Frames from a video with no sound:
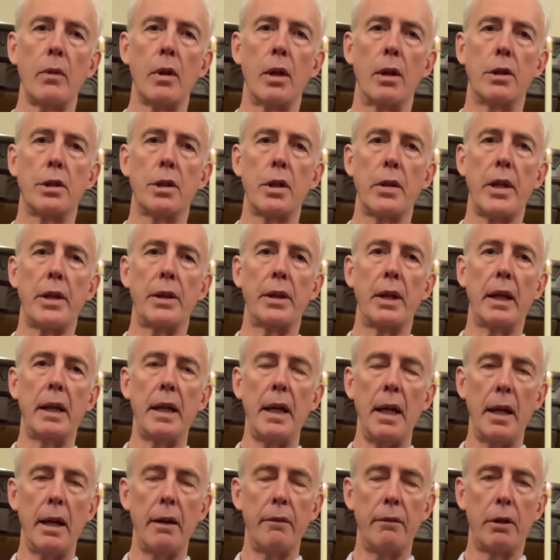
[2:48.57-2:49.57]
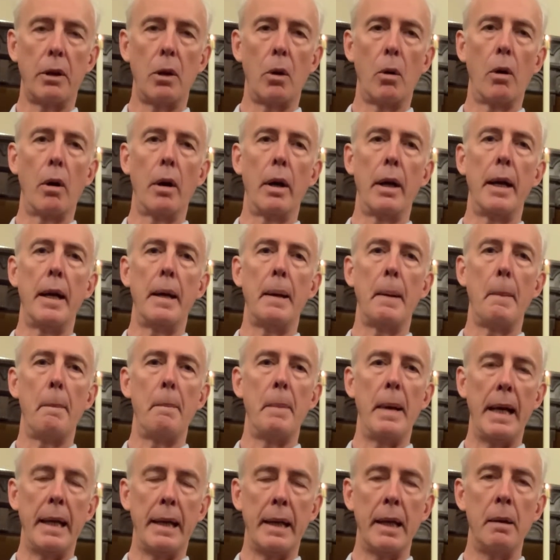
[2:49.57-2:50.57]
so that the King of glory
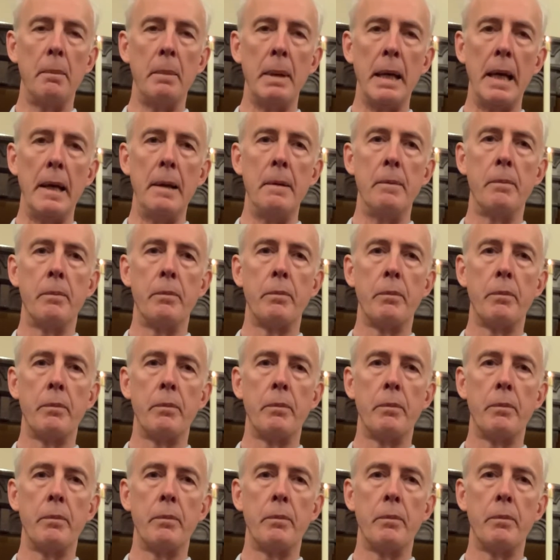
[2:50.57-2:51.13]
may come in.